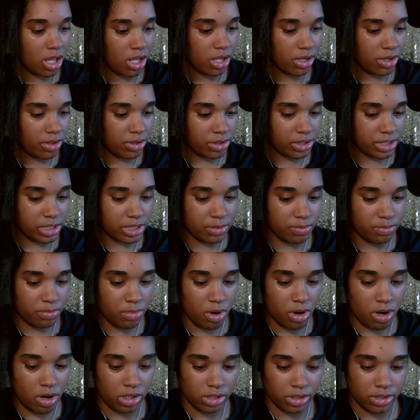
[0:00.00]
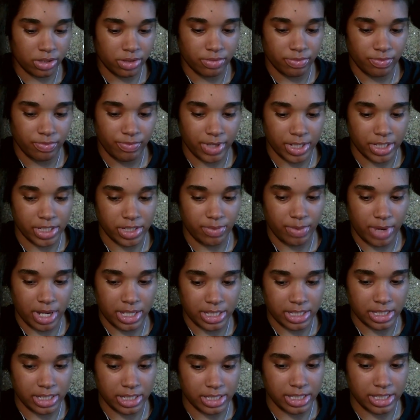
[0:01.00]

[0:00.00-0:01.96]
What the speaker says: your smaller flexi rods at the